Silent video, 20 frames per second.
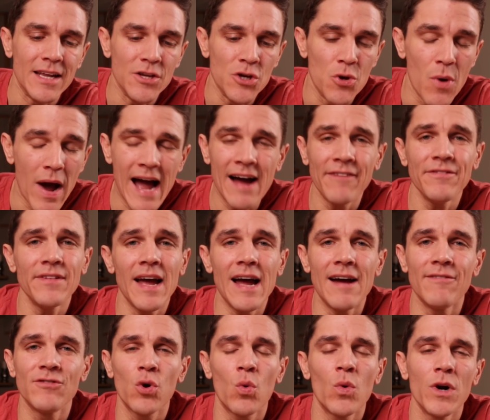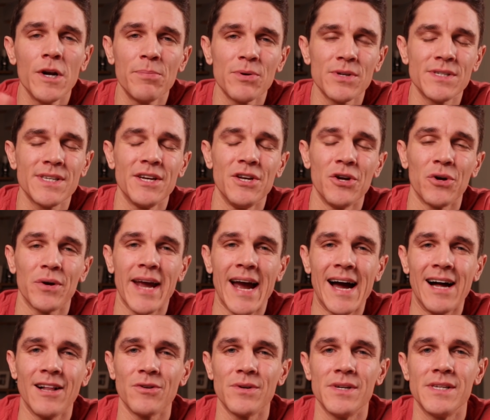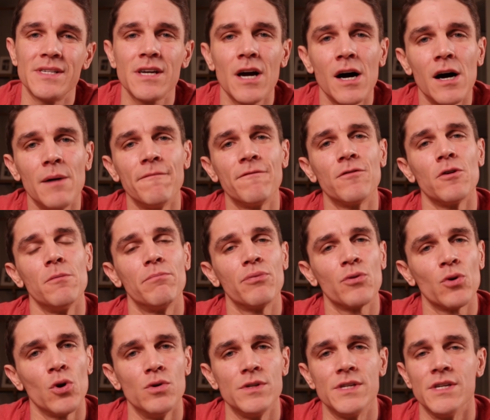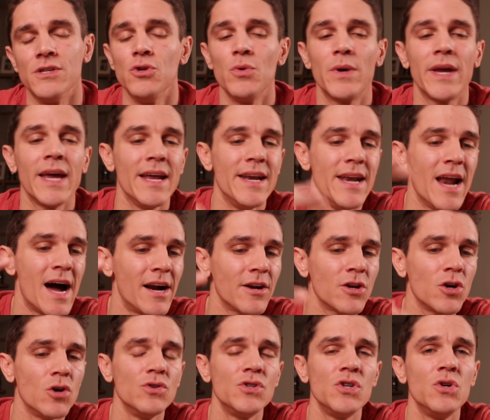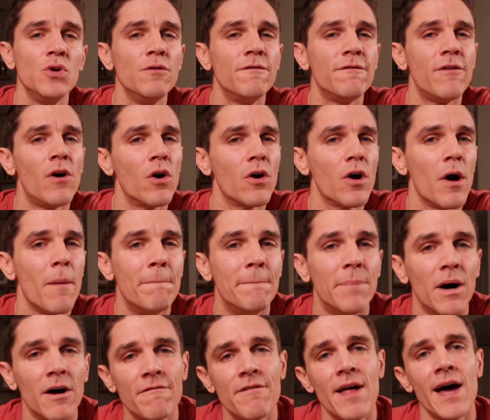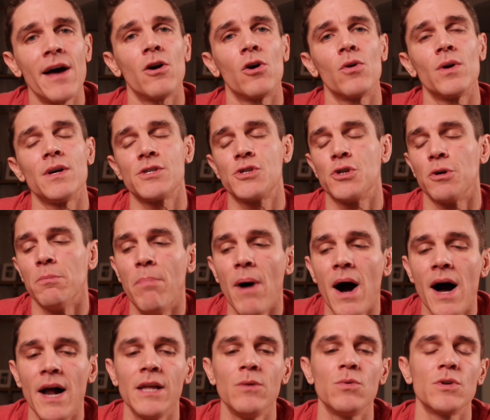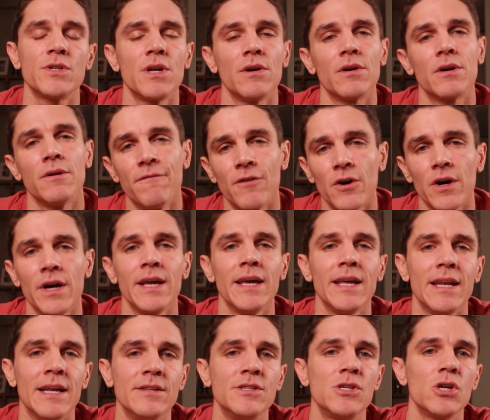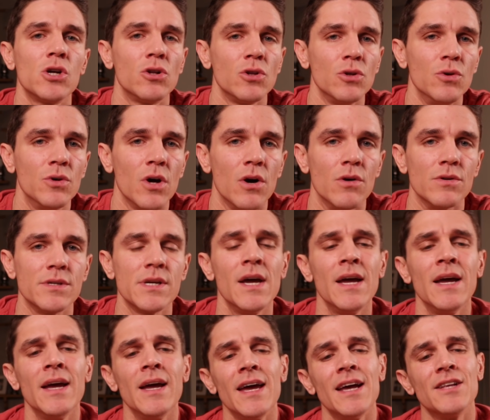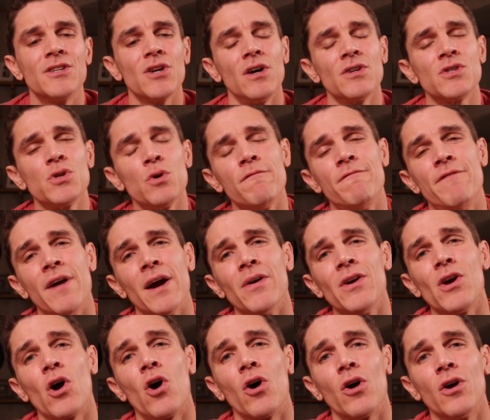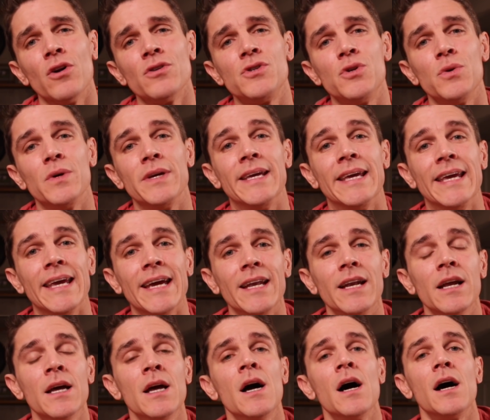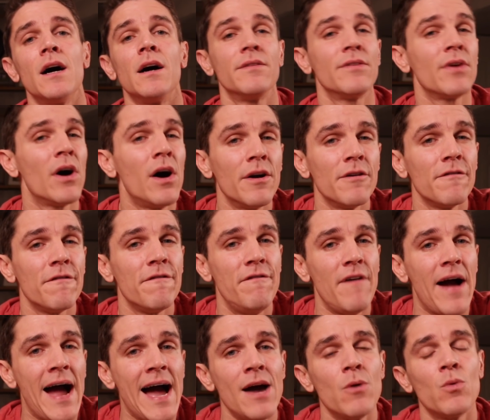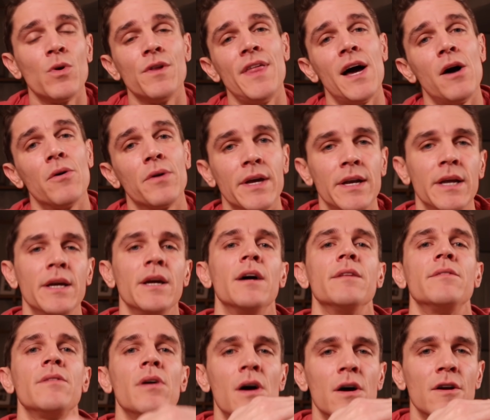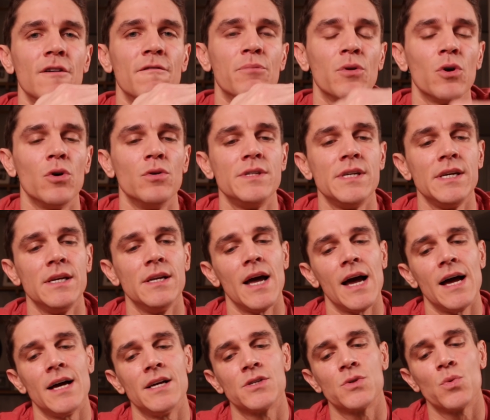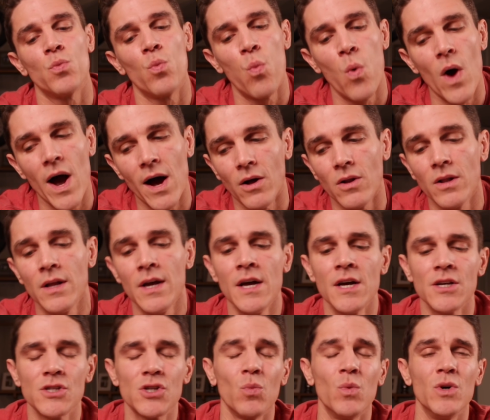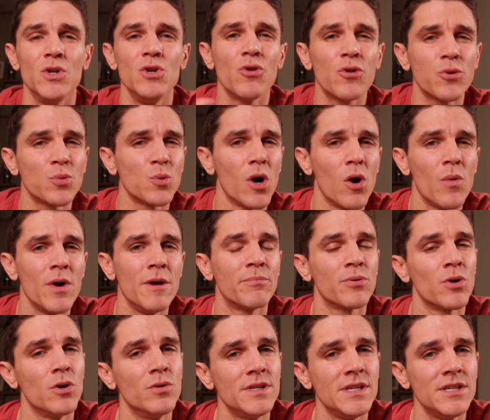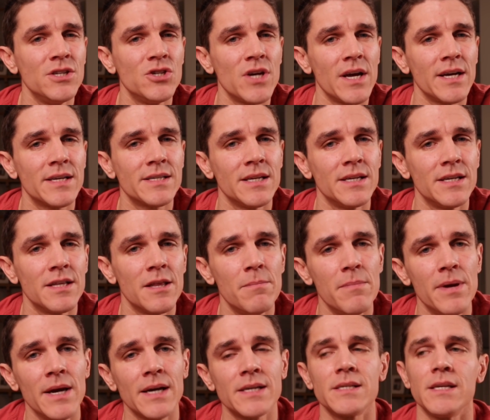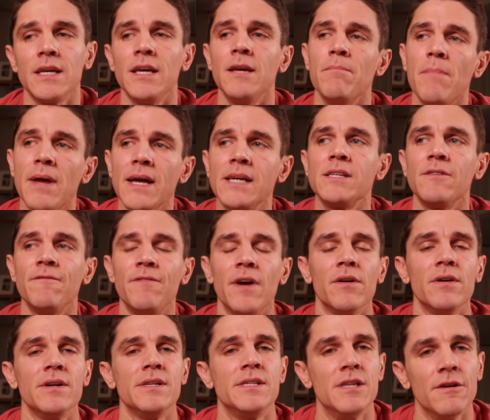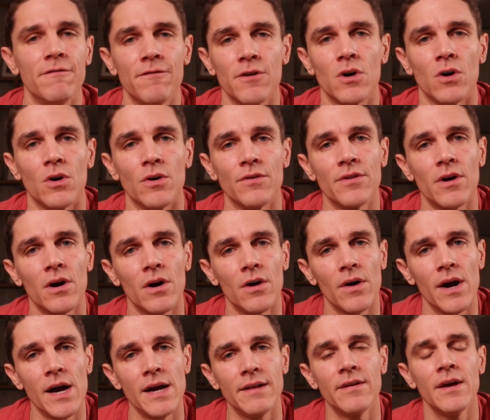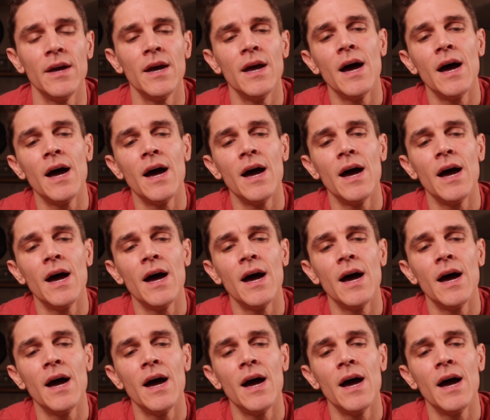You have to have 20% of your calories come from protein. You cannot go too far above that, or else your body will start converting into glucose. It's also very hard to get a ton of fat without getting a ton of protein as well. So when you throw in protein shakes into the mix, it makes it very difficult, all right?